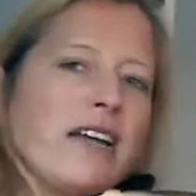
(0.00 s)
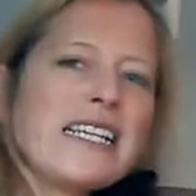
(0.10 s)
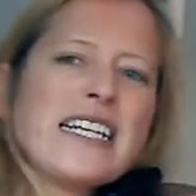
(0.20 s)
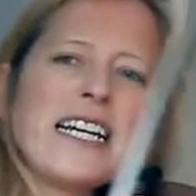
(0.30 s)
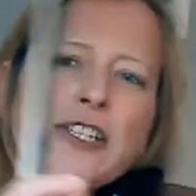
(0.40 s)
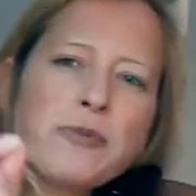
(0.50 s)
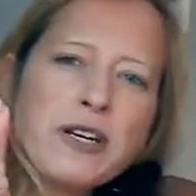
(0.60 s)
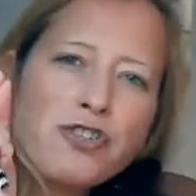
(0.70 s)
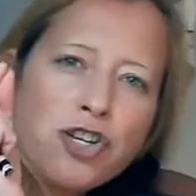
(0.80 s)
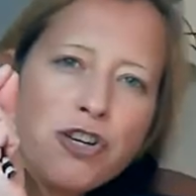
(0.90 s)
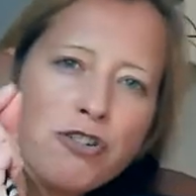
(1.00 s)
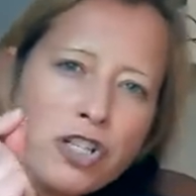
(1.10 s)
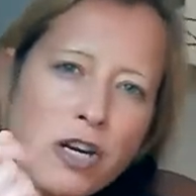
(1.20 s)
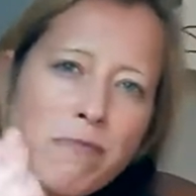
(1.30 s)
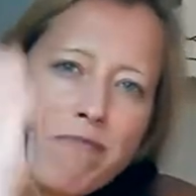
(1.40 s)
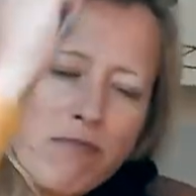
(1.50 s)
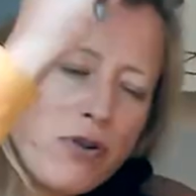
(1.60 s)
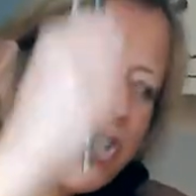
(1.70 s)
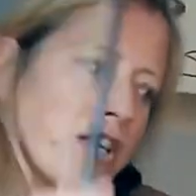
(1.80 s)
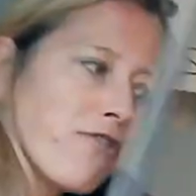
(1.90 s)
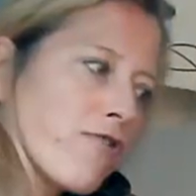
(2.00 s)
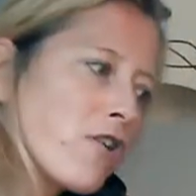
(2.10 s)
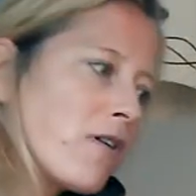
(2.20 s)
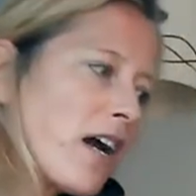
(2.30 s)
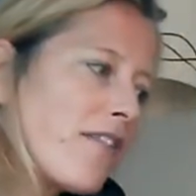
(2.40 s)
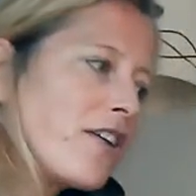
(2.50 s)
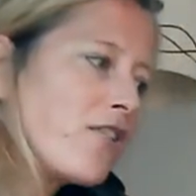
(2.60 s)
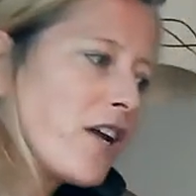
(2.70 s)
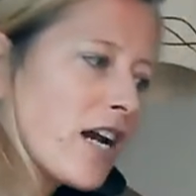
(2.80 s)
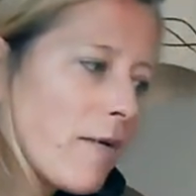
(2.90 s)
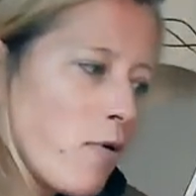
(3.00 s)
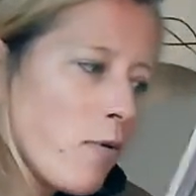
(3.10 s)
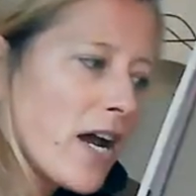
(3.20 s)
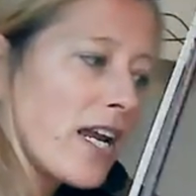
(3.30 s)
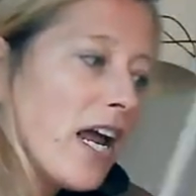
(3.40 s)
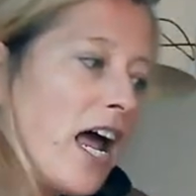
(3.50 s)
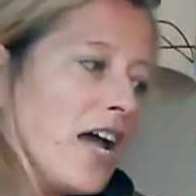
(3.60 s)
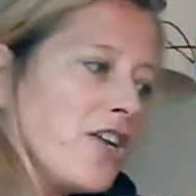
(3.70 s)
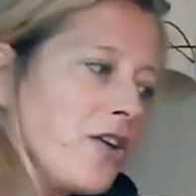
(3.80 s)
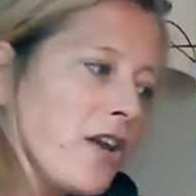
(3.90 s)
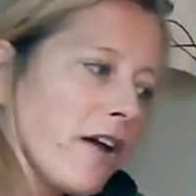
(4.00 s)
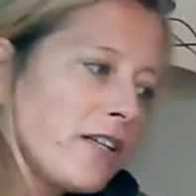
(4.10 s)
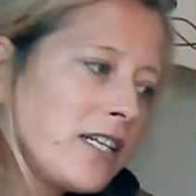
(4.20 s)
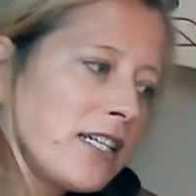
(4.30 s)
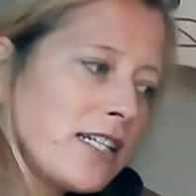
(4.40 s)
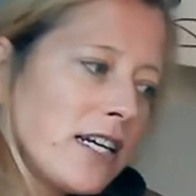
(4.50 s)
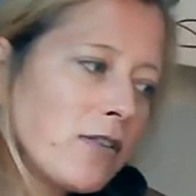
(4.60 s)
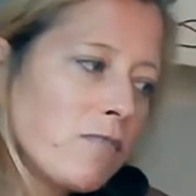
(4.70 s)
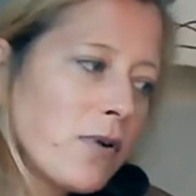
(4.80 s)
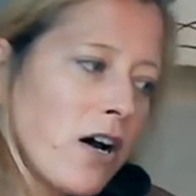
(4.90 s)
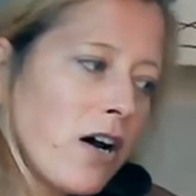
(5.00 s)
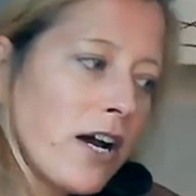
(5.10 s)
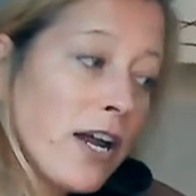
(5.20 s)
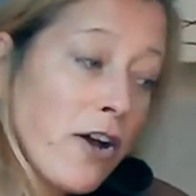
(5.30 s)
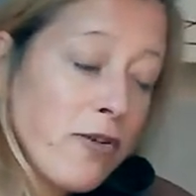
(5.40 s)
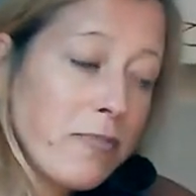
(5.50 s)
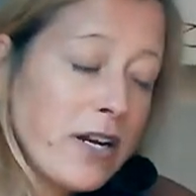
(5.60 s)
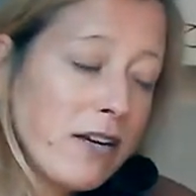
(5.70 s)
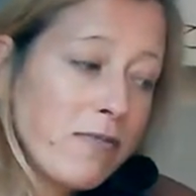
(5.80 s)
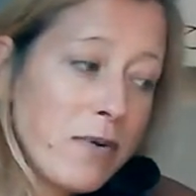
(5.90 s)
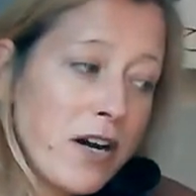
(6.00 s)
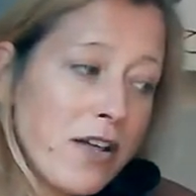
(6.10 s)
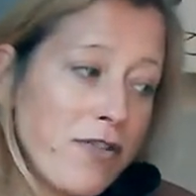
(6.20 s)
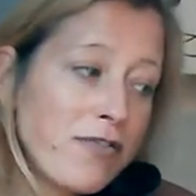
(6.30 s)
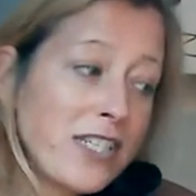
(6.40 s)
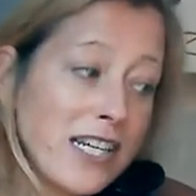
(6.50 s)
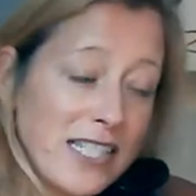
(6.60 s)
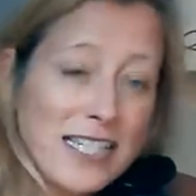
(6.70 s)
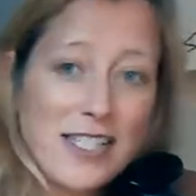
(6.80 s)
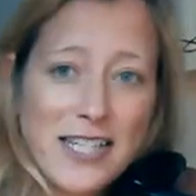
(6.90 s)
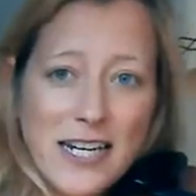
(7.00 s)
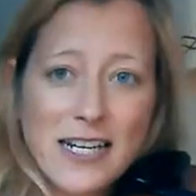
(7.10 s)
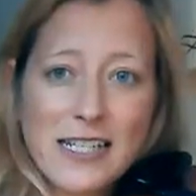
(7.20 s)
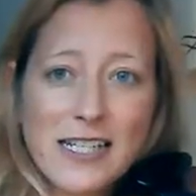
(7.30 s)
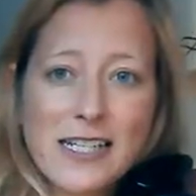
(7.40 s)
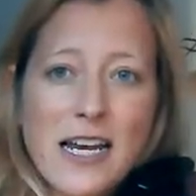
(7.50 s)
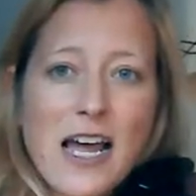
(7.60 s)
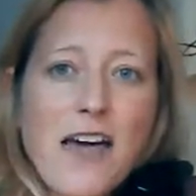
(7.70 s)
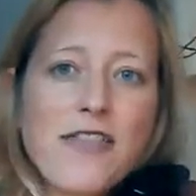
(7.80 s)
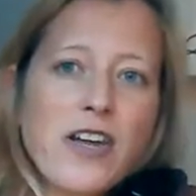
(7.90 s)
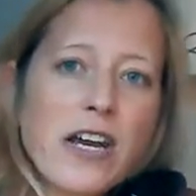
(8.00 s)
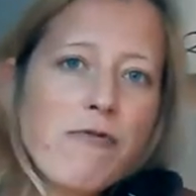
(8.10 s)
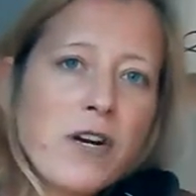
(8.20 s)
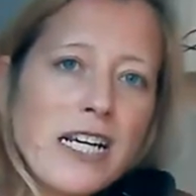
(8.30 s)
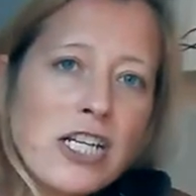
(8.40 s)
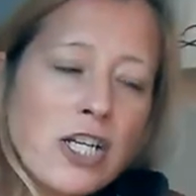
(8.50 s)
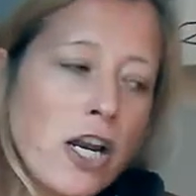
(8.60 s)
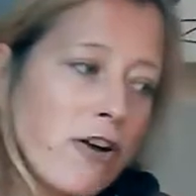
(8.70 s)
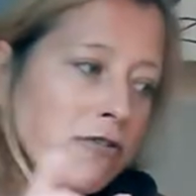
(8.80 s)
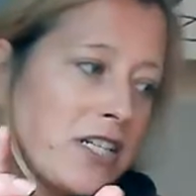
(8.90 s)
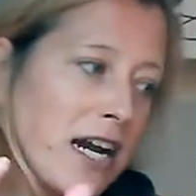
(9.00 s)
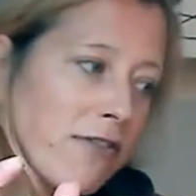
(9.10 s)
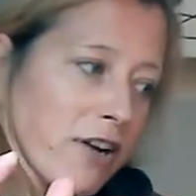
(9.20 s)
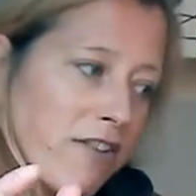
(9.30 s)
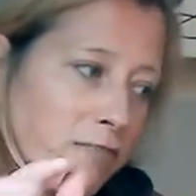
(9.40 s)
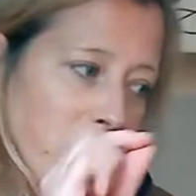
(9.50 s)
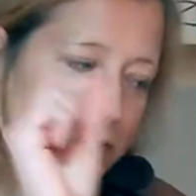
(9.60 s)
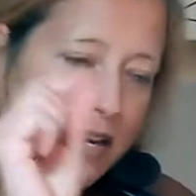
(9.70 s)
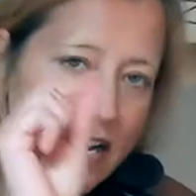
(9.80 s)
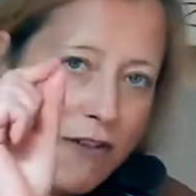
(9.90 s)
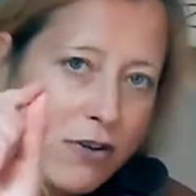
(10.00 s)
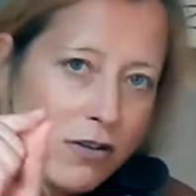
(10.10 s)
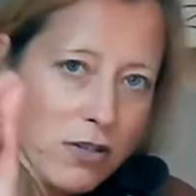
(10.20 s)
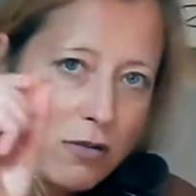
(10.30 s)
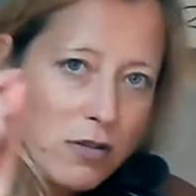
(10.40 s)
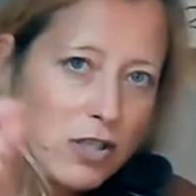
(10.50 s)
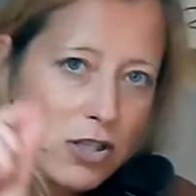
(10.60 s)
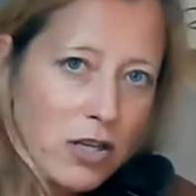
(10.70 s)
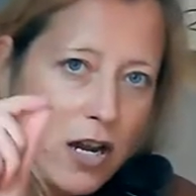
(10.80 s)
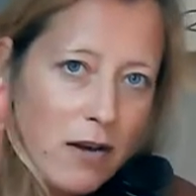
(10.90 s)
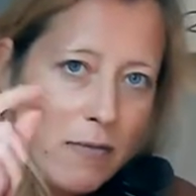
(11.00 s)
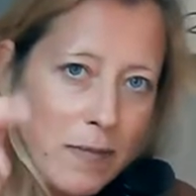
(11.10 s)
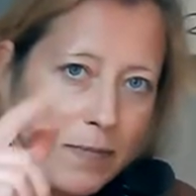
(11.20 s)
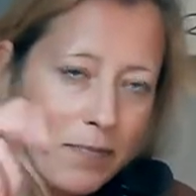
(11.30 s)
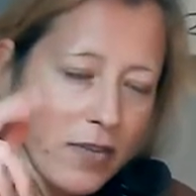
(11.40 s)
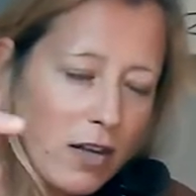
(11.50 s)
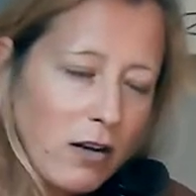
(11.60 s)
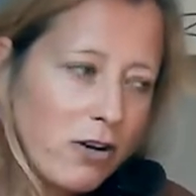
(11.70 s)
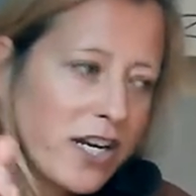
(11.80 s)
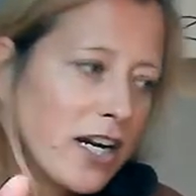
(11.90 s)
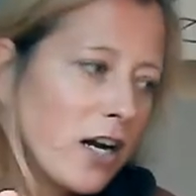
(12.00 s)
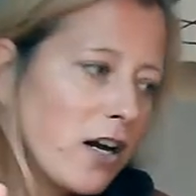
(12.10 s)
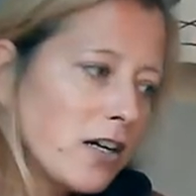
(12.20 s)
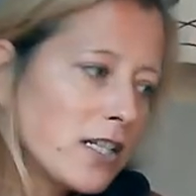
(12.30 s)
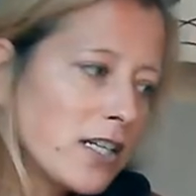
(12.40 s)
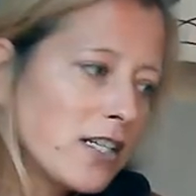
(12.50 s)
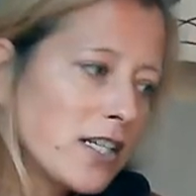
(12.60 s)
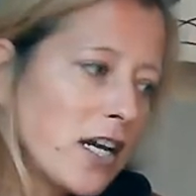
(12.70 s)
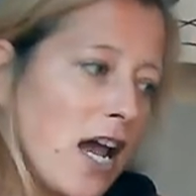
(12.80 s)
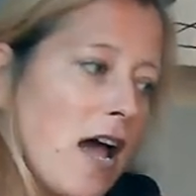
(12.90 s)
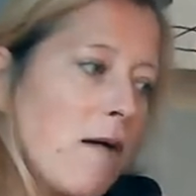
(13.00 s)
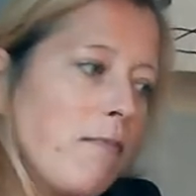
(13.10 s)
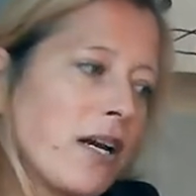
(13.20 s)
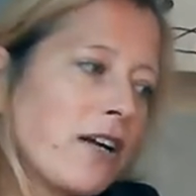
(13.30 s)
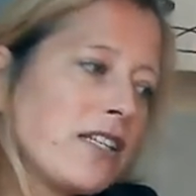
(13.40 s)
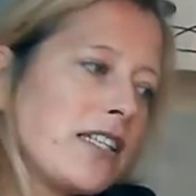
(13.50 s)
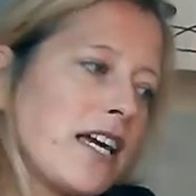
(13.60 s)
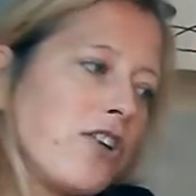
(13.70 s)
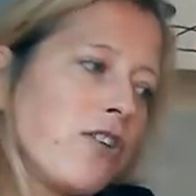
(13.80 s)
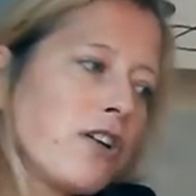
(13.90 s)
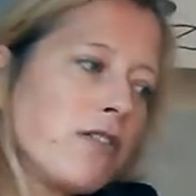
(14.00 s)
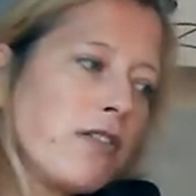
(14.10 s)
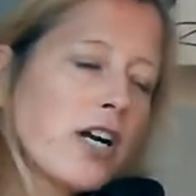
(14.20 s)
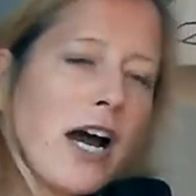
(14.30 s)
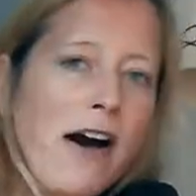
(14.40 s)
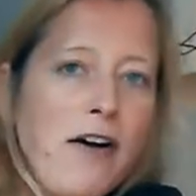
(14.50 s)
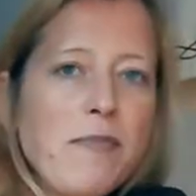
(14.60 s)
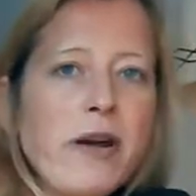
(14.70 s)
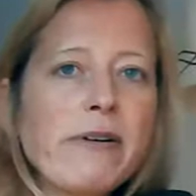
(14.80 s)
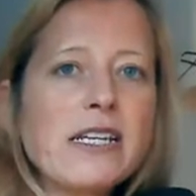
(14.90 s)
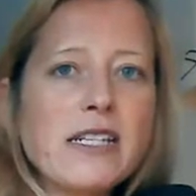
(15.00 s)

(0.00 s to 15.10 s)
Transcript: a little bit of tune, so push it through and then you can come away. You noticed in bar, I hope, in bar 66, that I really slowed down and I've put big arrows and looking glasses, because then the calmer is